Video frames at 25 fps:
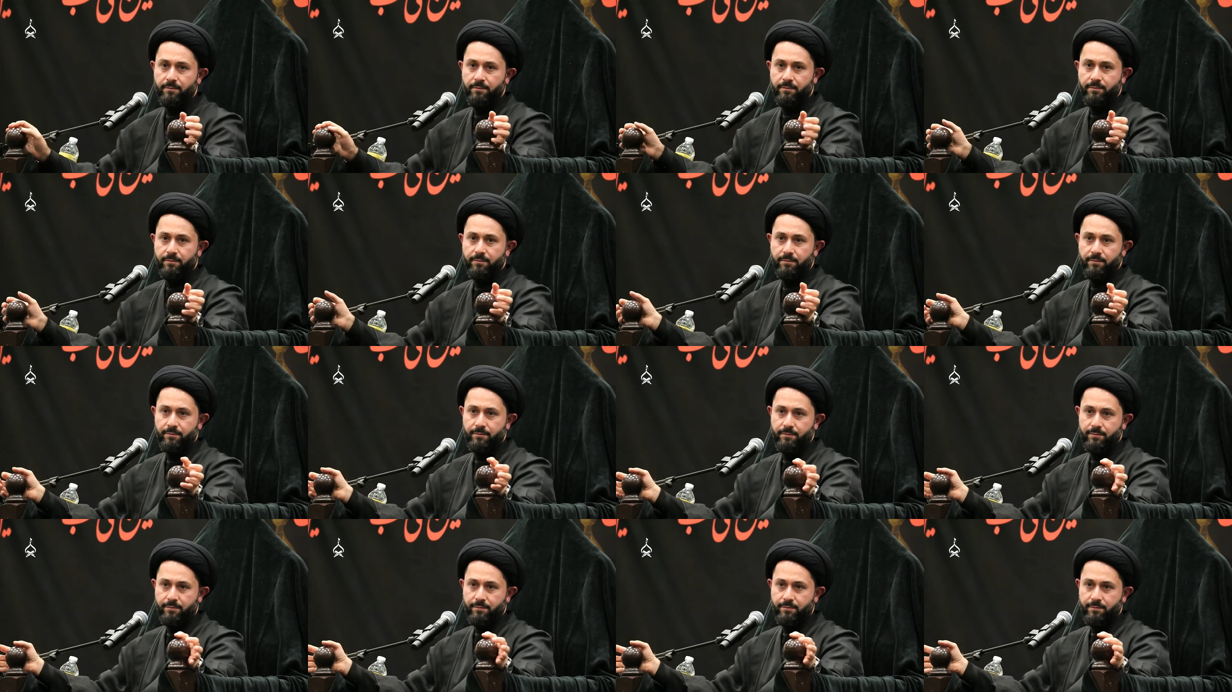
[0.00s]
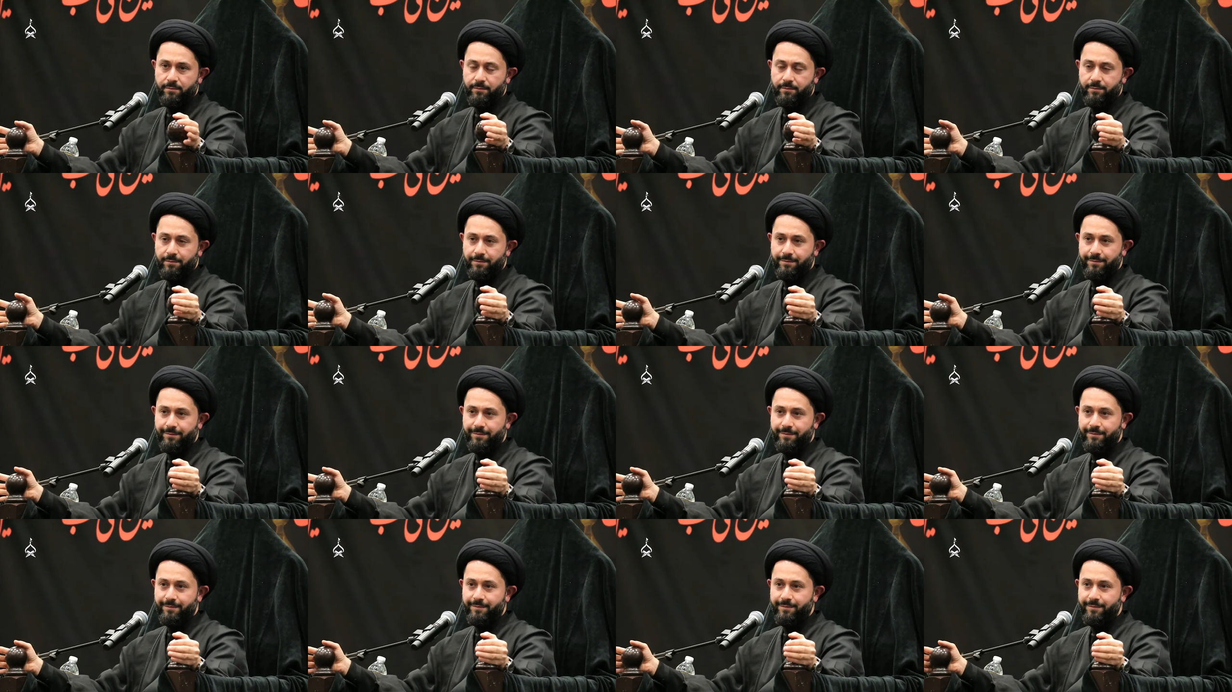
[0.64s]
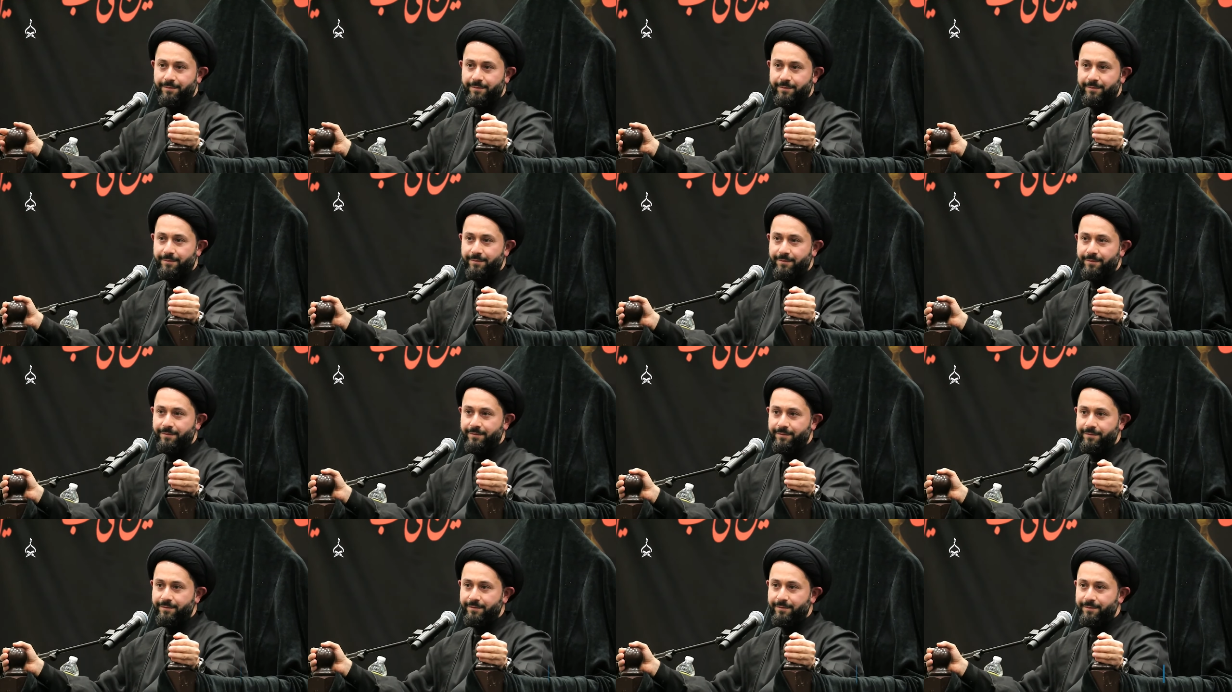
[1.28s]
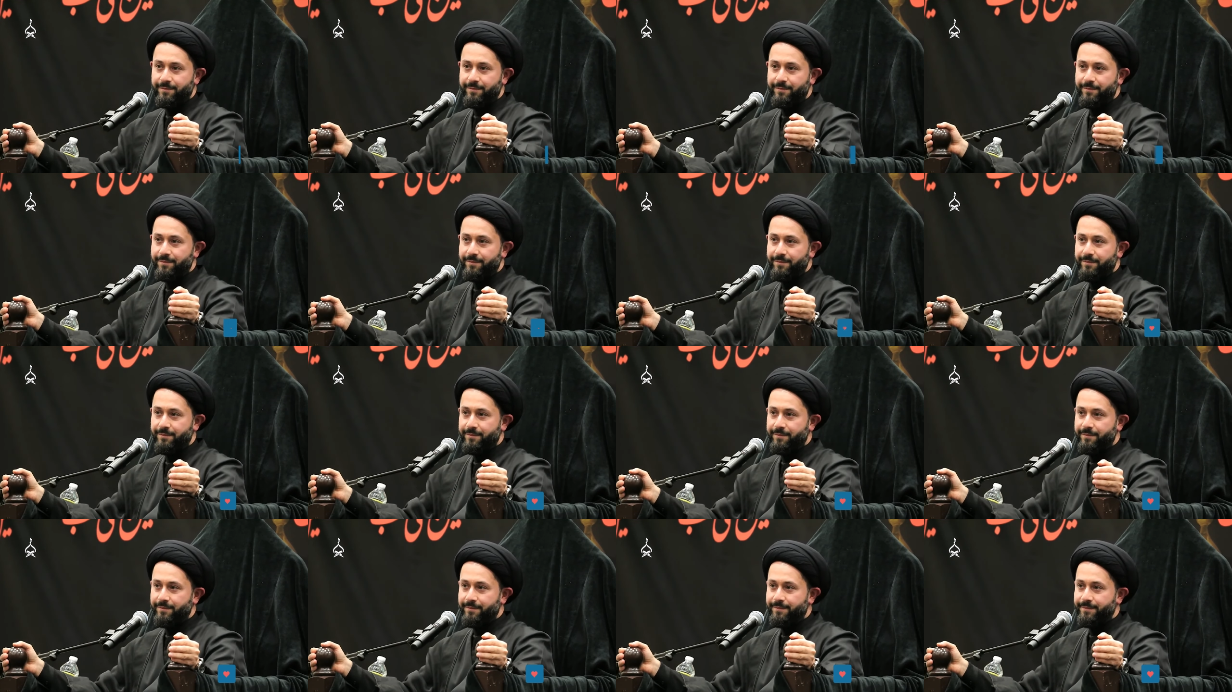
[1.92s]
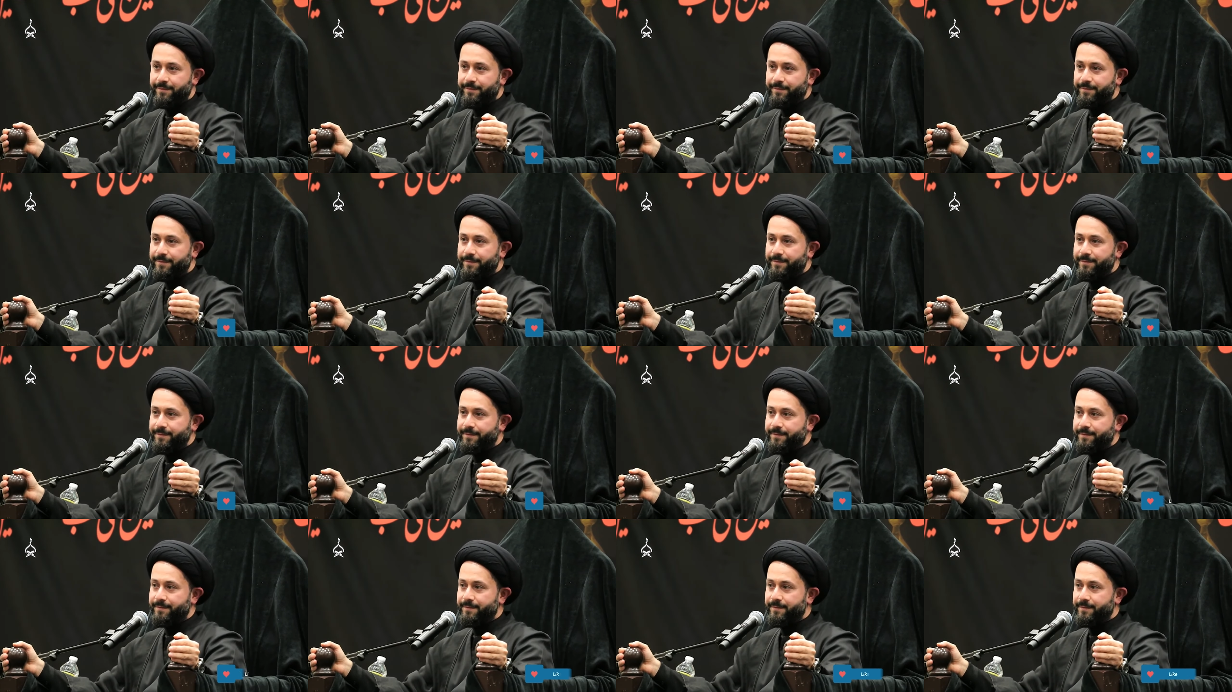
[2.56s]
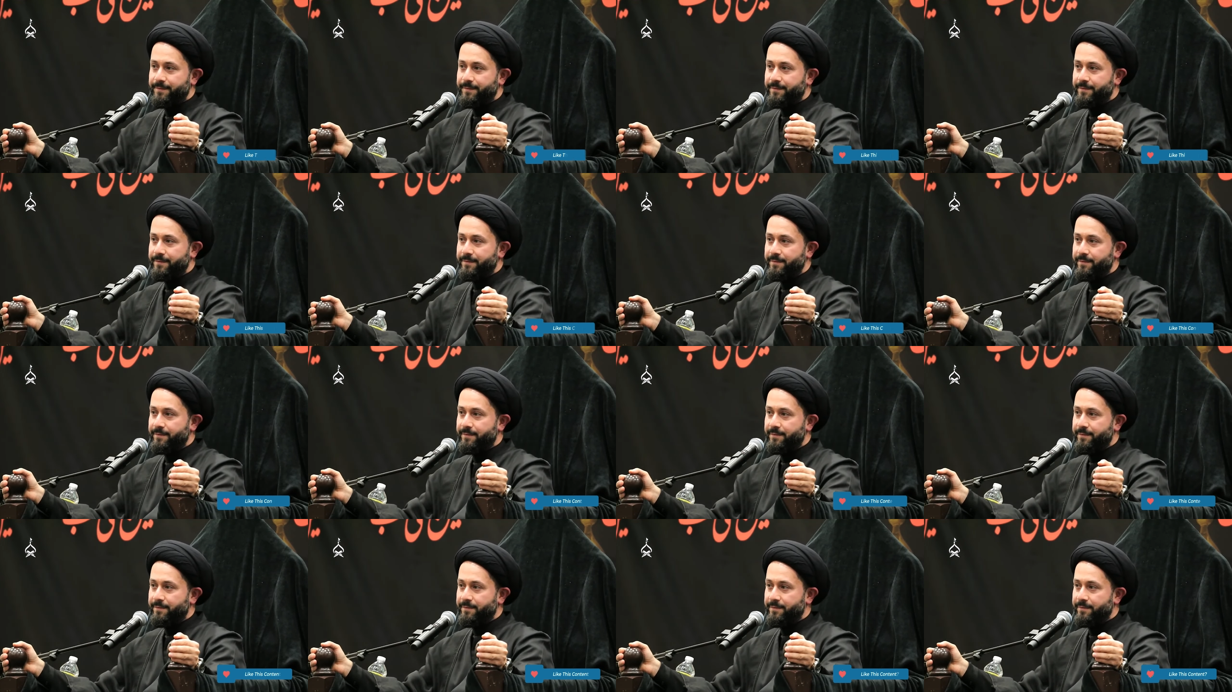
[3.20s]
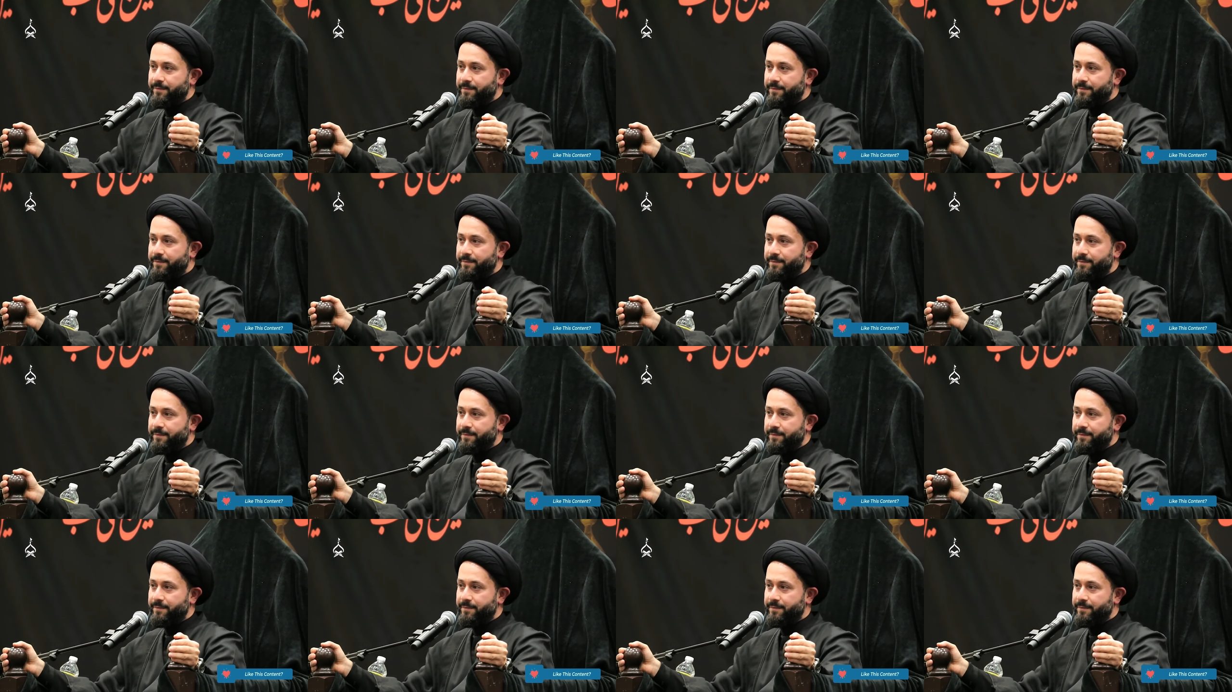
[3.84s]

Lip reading: Nobody speaks.